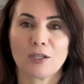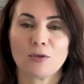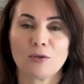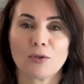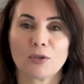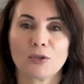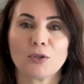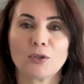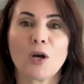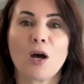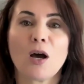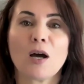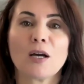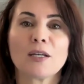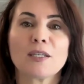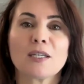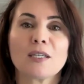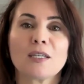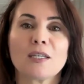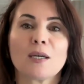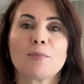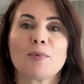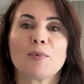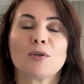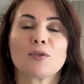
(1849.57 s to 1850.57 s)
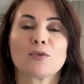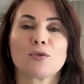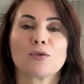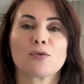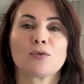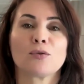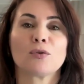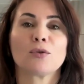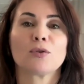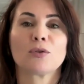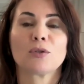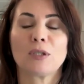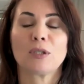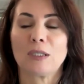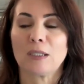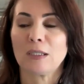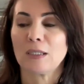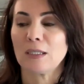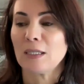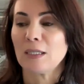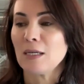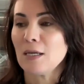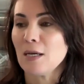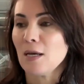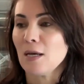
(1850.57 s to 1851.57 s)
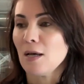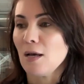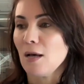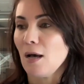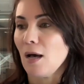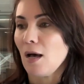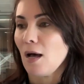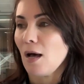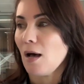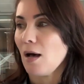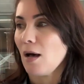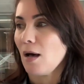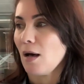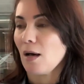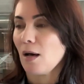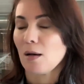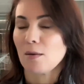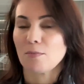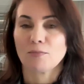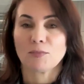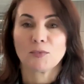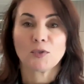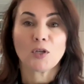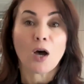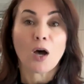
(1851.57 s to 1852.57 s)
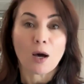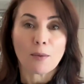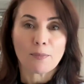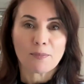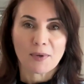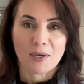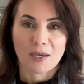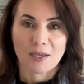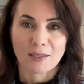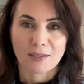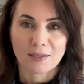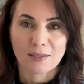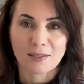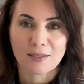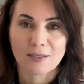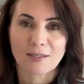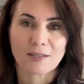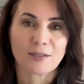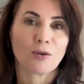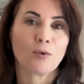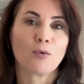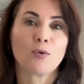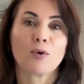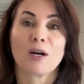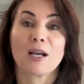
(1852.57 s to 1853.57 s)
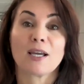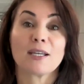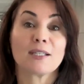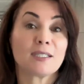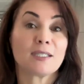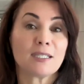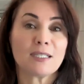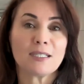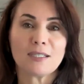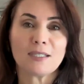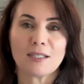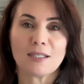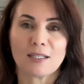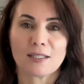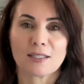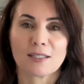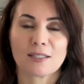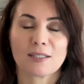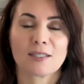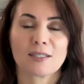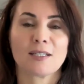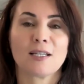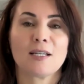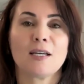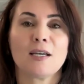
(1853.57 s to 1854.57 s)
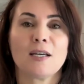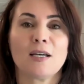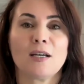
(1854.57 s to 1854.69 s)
You're talking about certain topics or ideas.